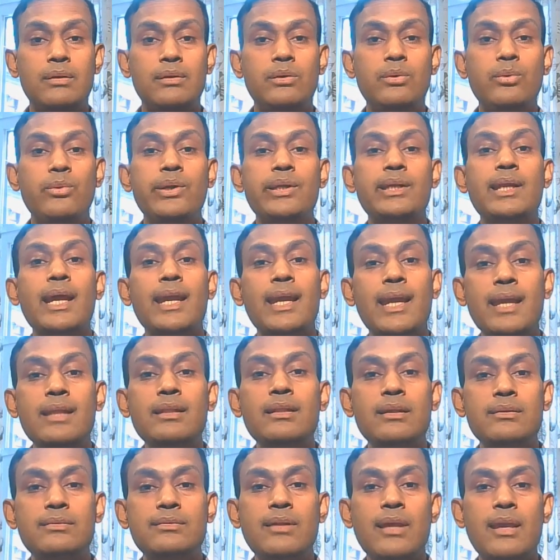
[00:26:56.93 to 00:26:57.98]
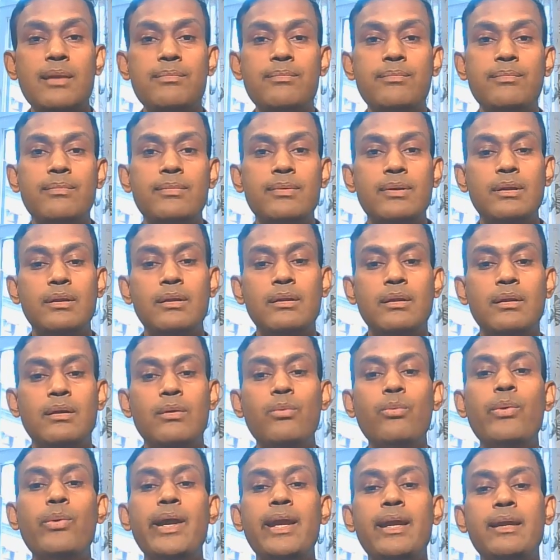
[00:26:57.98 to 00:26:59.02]
do it again the same
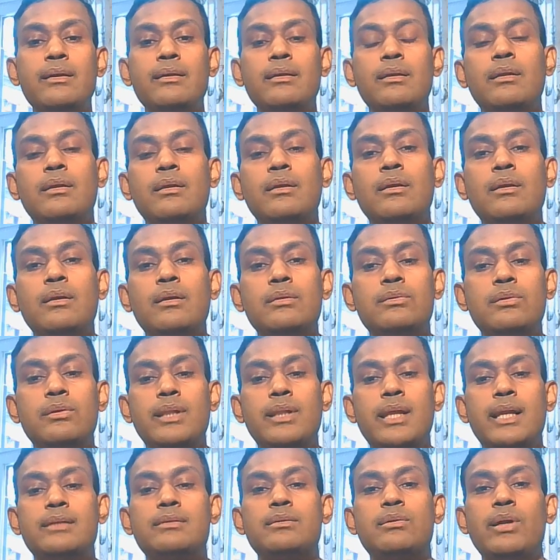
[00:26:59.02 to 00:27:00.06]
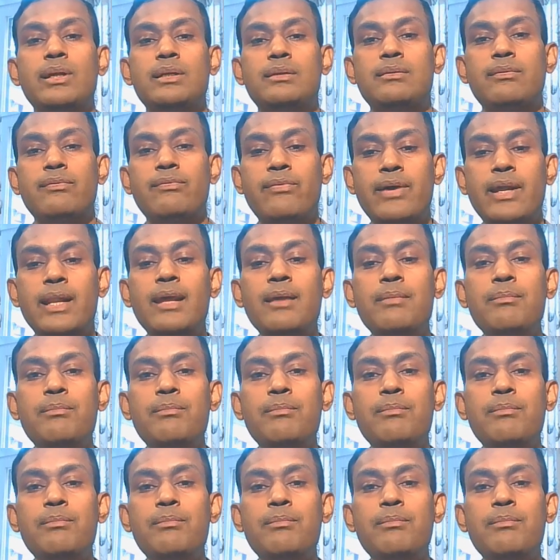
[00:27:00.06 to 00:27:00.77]
way. So that's why it's very